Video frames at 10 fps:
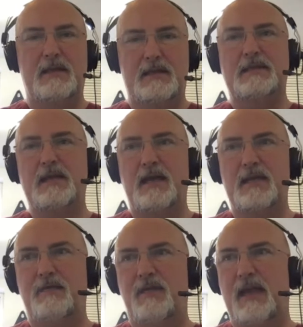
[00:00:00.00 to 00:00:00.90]
the
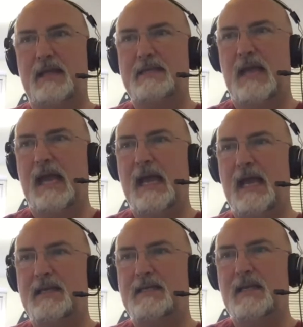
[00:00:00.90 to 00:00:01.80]
desired effect.
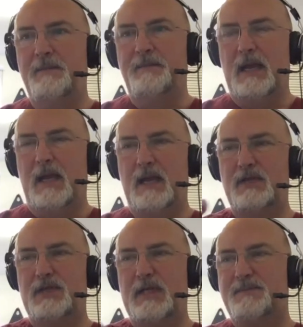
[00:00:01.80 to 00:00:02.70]
And I
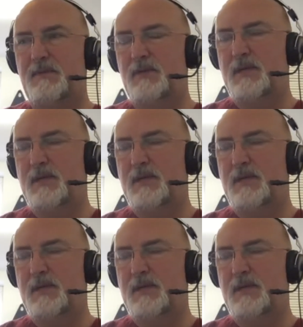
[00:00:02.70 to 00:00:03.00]
know Jake's been